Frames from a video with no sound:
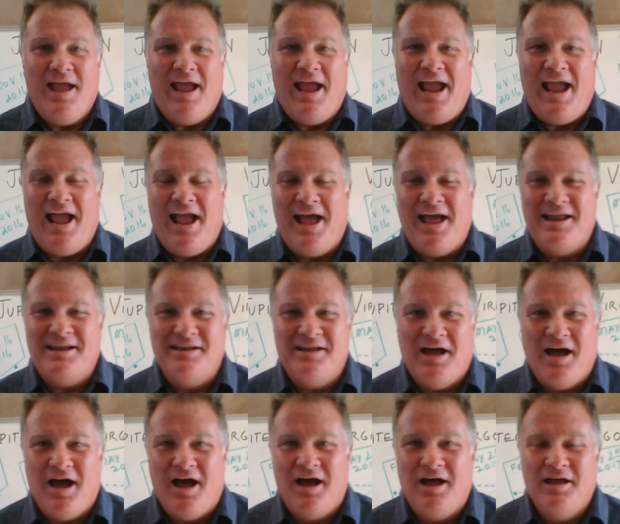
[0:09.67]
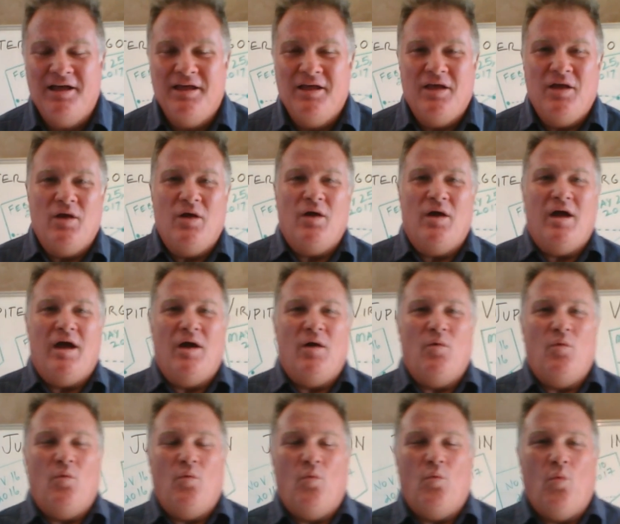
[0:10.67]
And
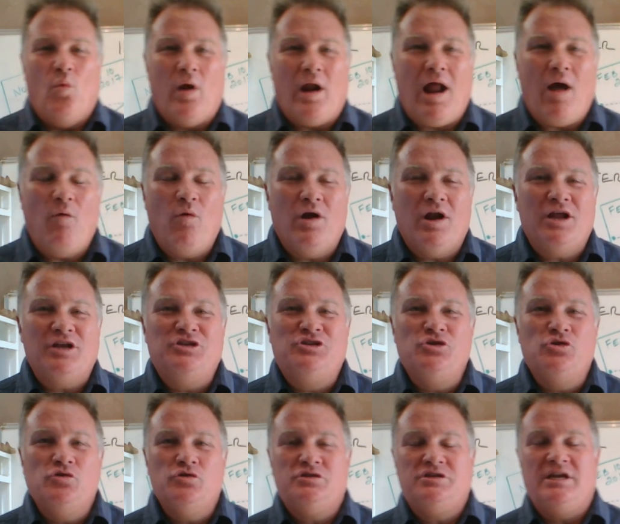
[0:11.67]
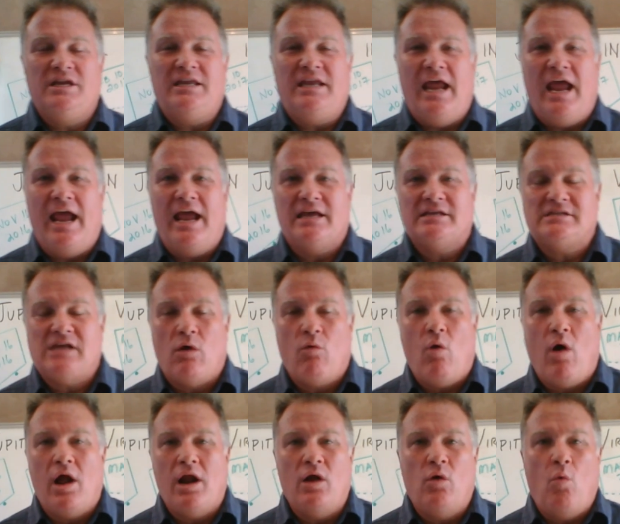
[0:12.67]
what I want to do today is I
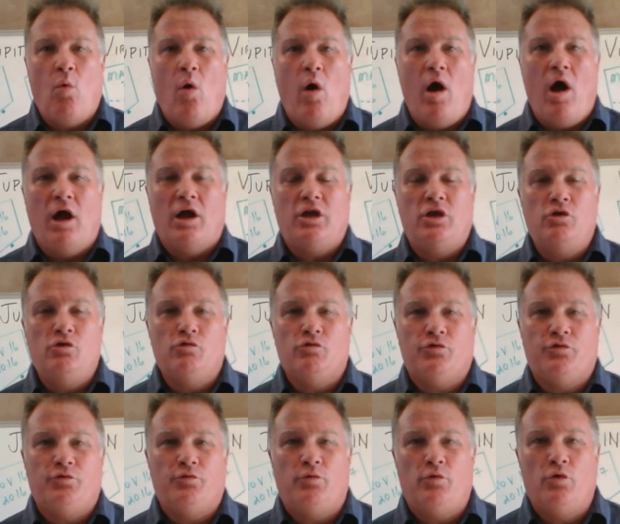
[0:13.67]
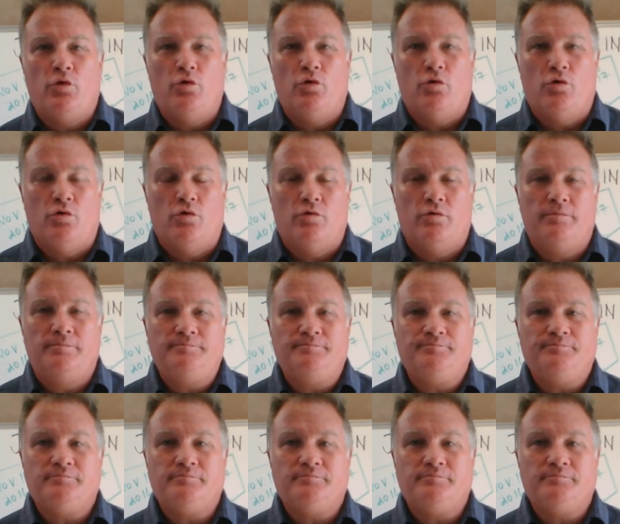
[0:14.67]
want to walk you through